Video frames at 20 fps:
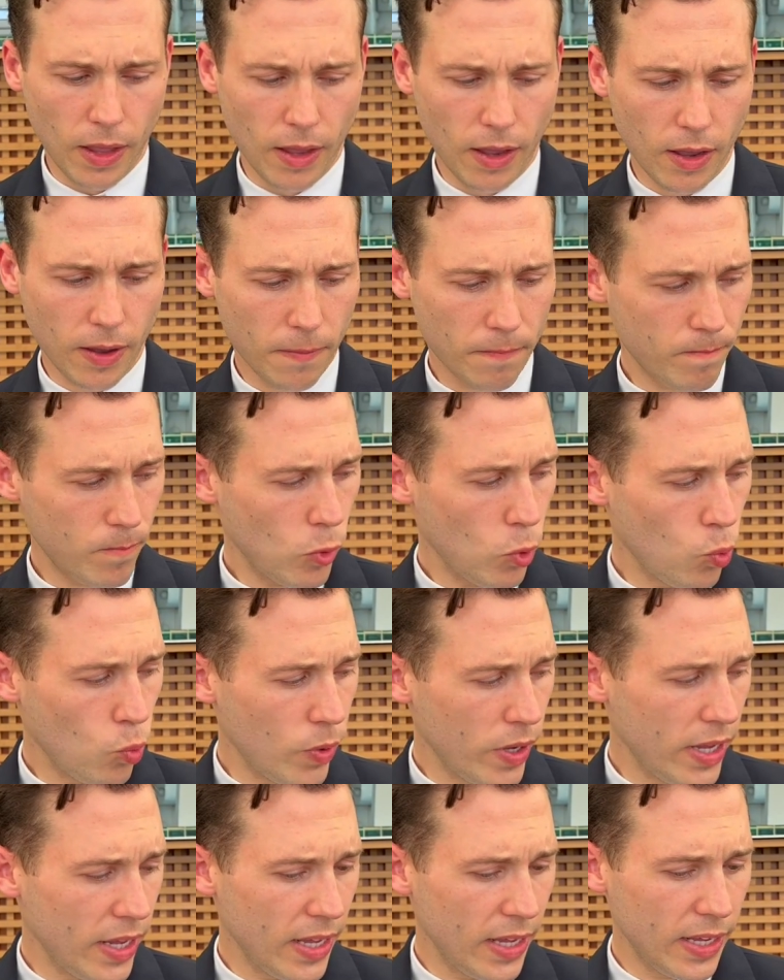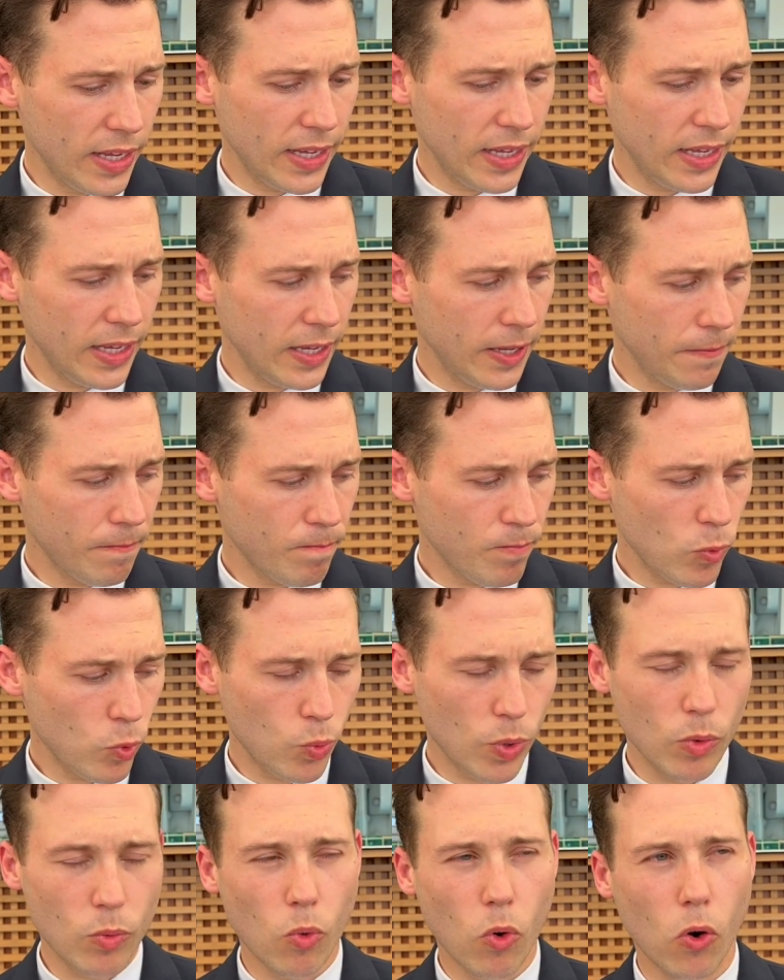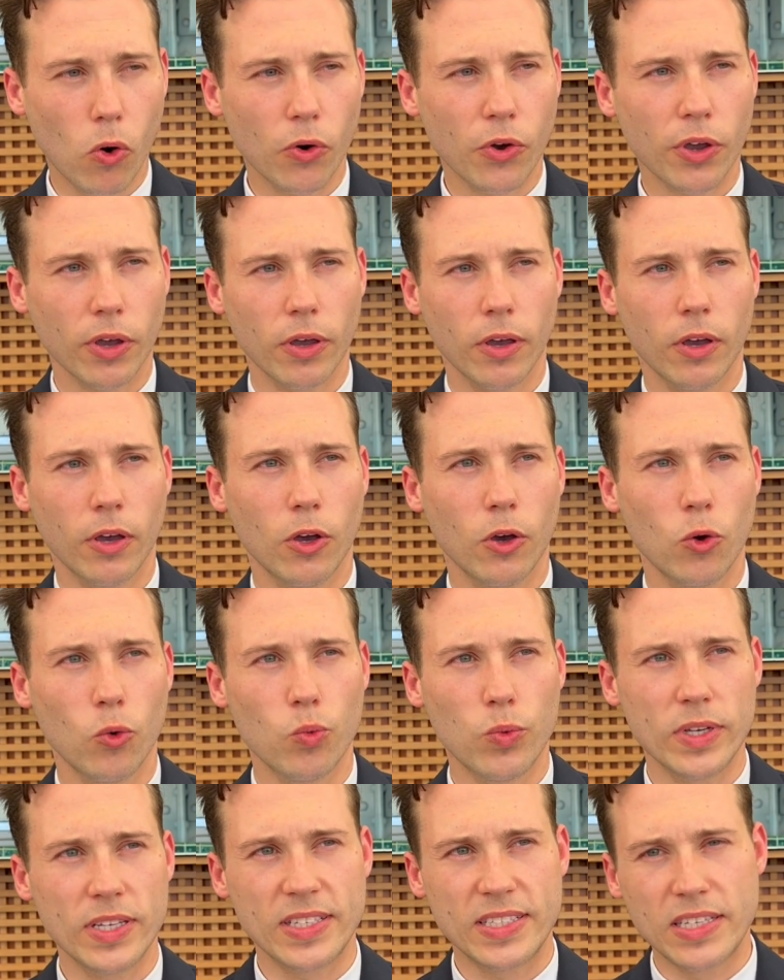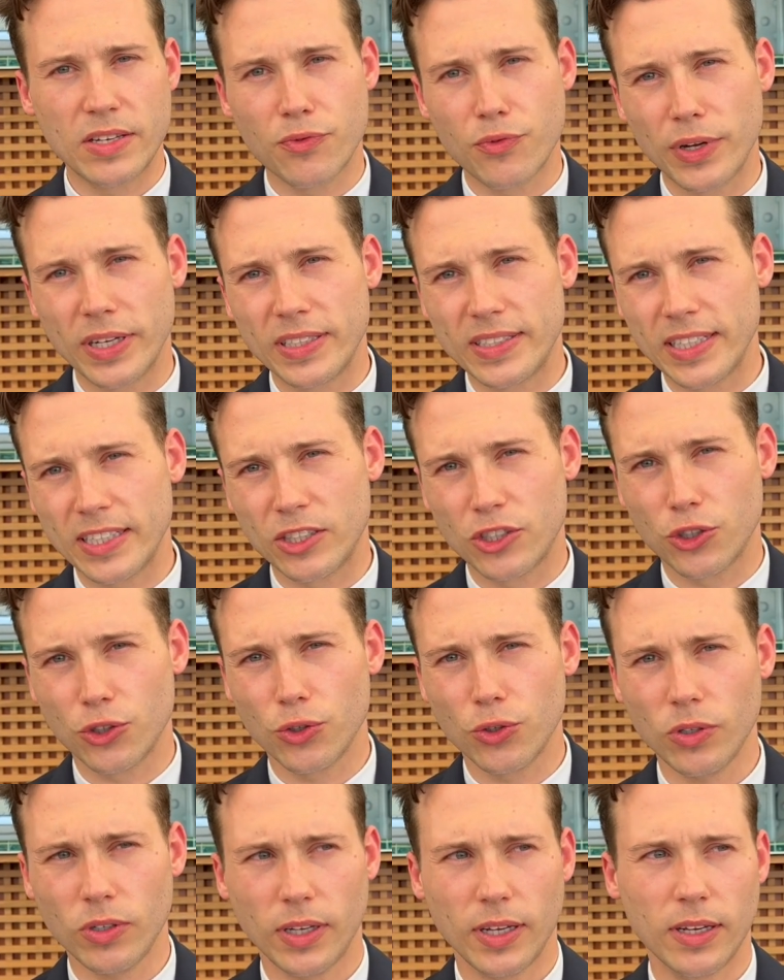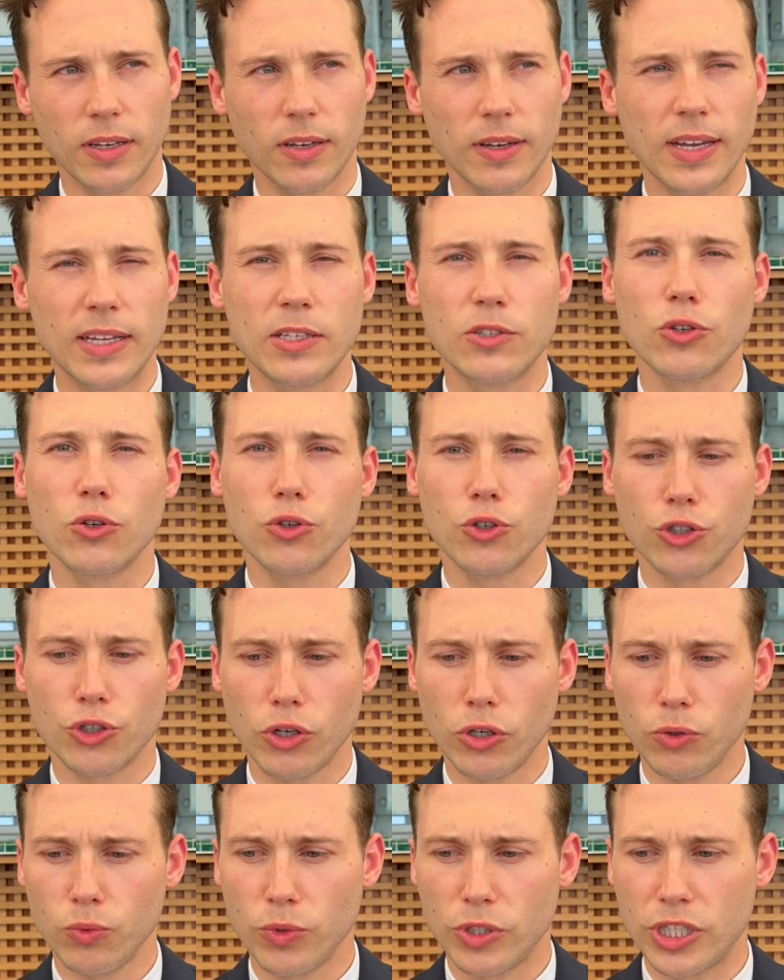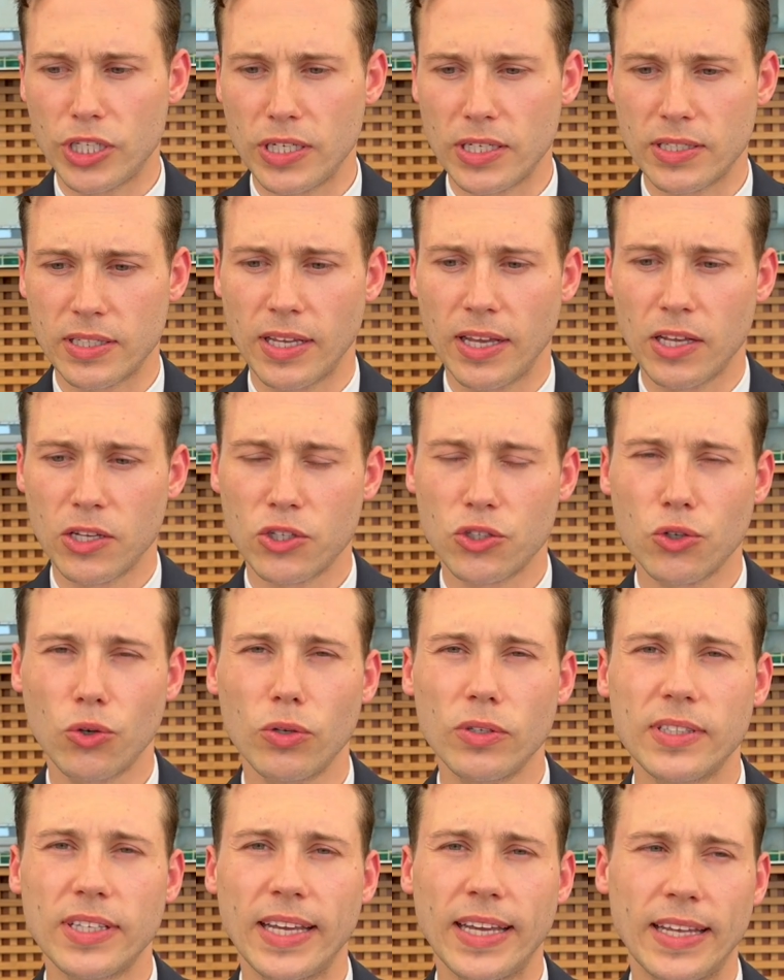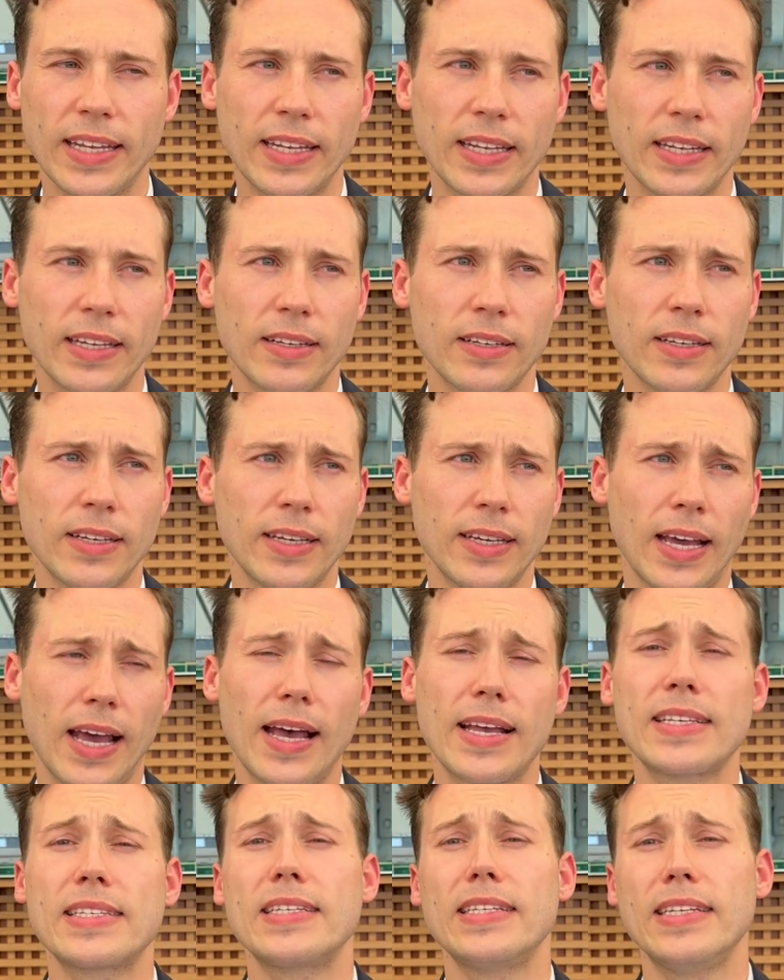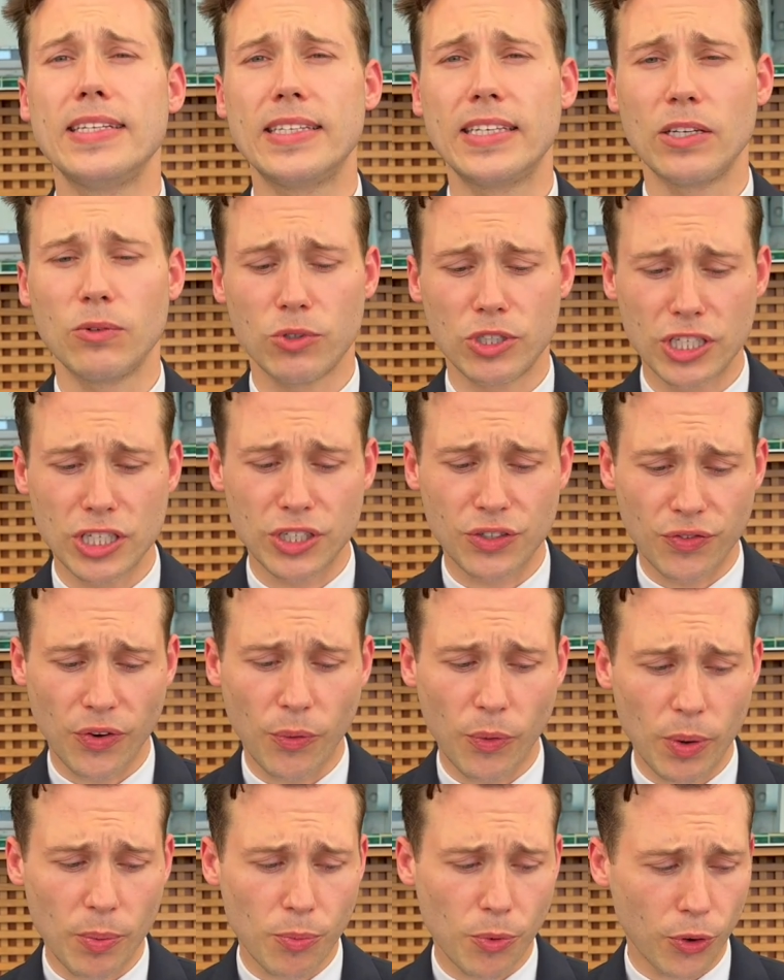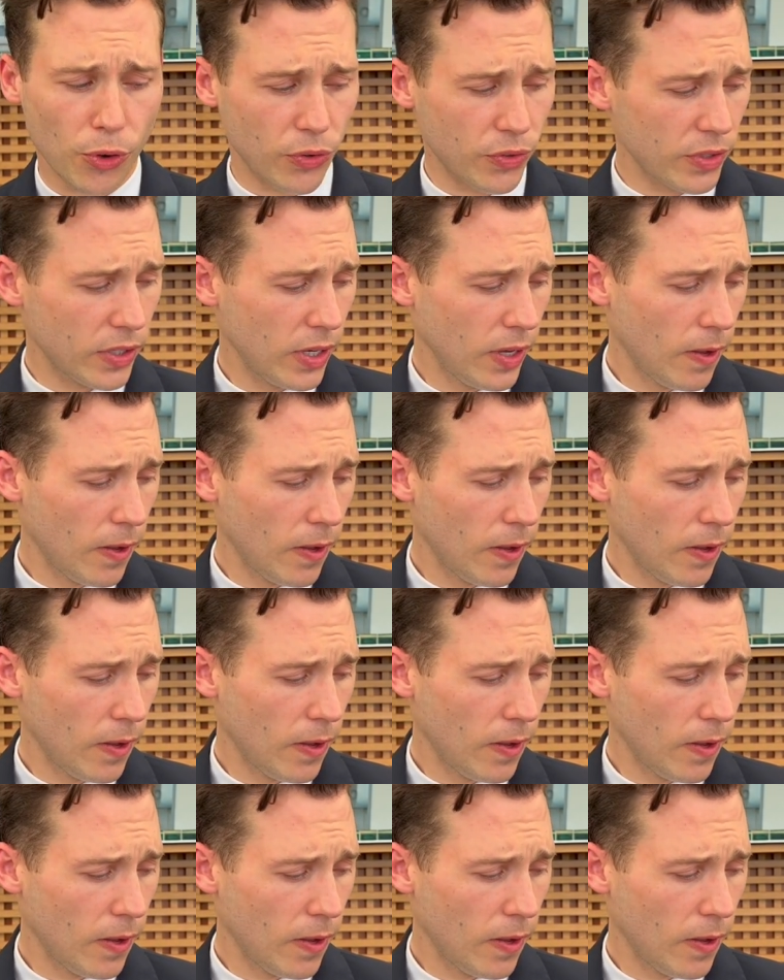Um, we we work uh, with different tincture uh, and solution, which is salt and acidity, which is very important.